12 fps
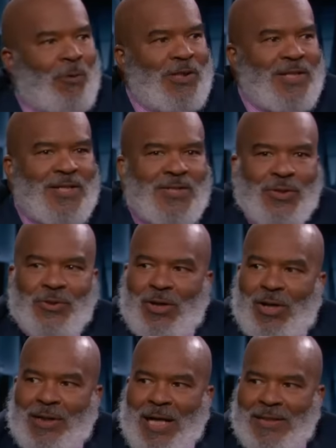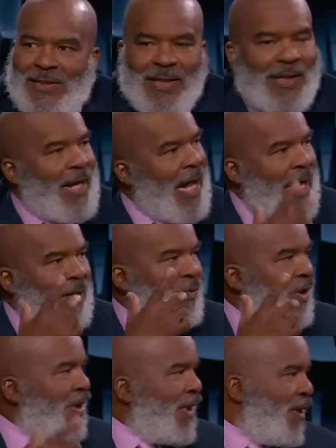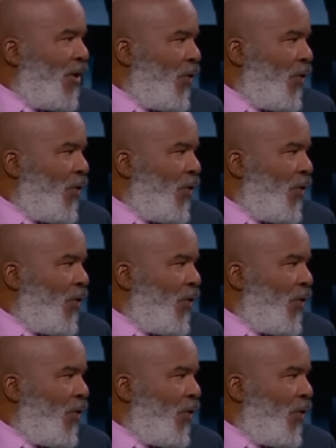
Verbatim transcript: put this suit on. I said, God willing and